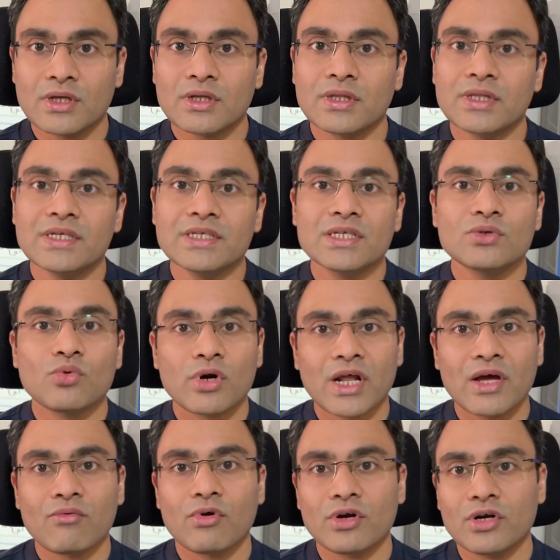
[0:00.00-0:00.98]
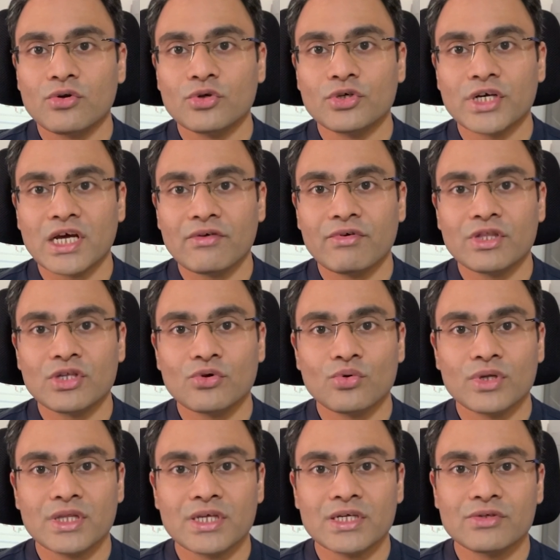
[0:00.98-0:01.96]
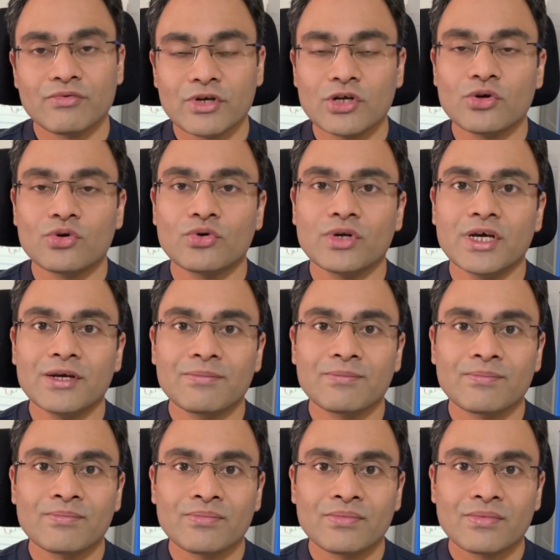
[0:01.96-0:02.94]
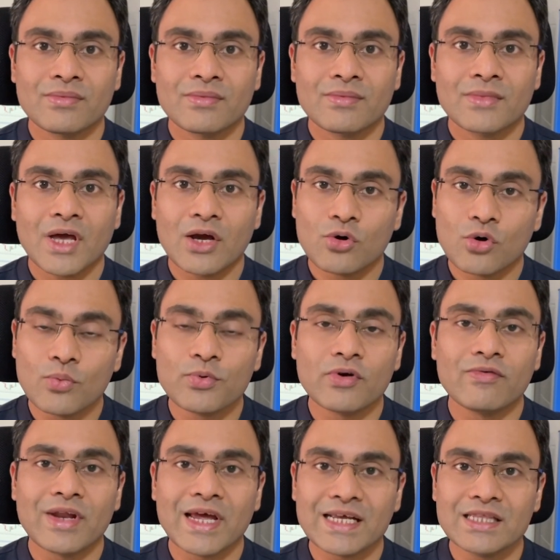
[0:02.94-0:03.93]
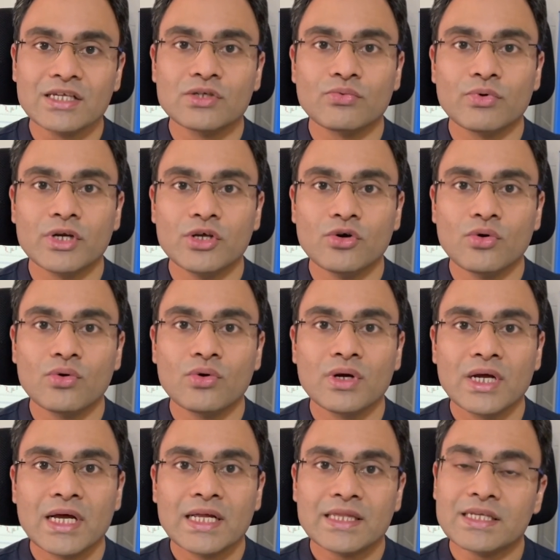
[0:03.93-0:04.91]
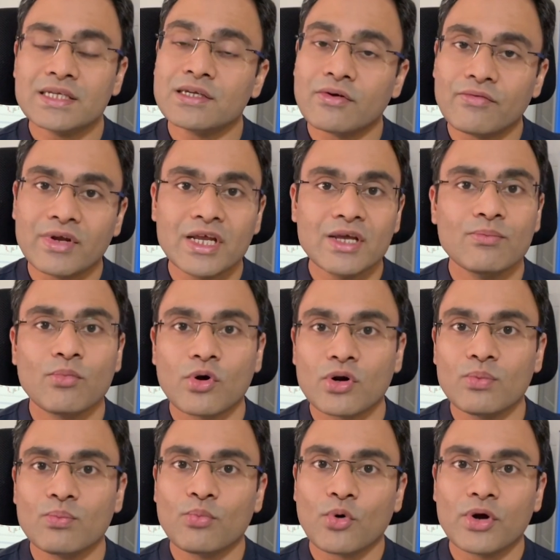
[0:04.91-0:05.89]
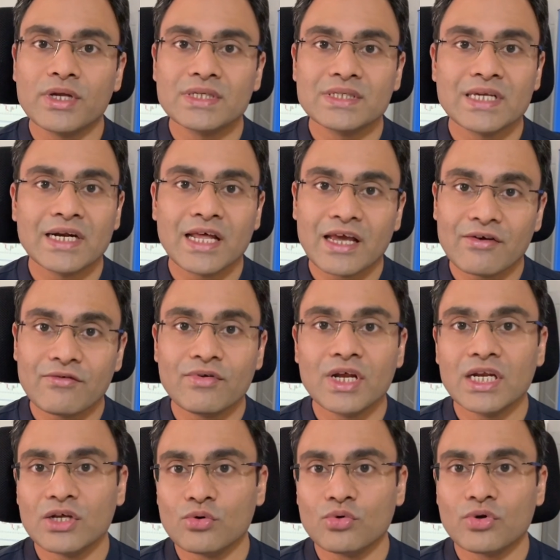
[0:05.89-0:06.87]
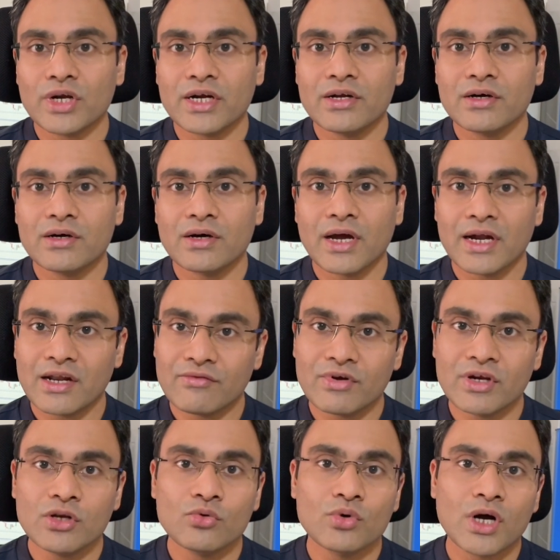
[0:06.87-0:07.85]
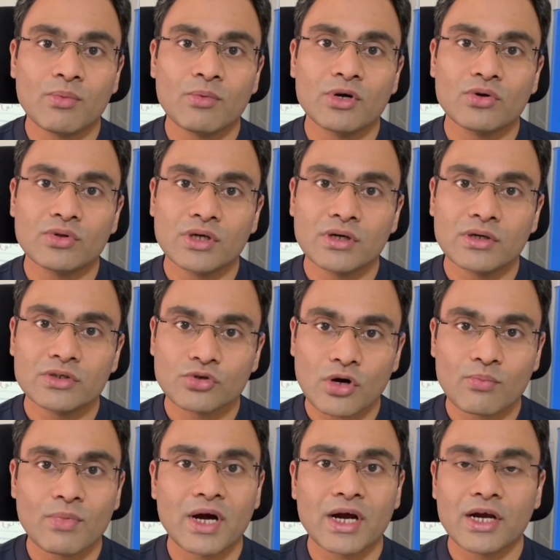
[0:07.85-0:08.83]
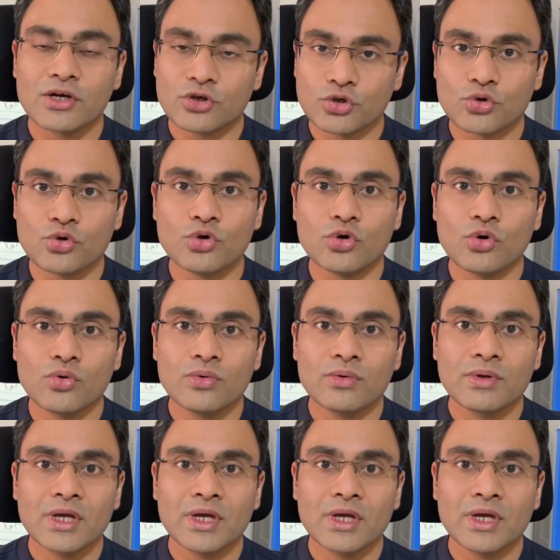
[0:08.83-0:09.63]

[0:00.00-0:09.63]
this is what I wanted to share with you in this video today. I hope you have liked this video. These are very important points that every new trader and every newcomer to the stock market should know.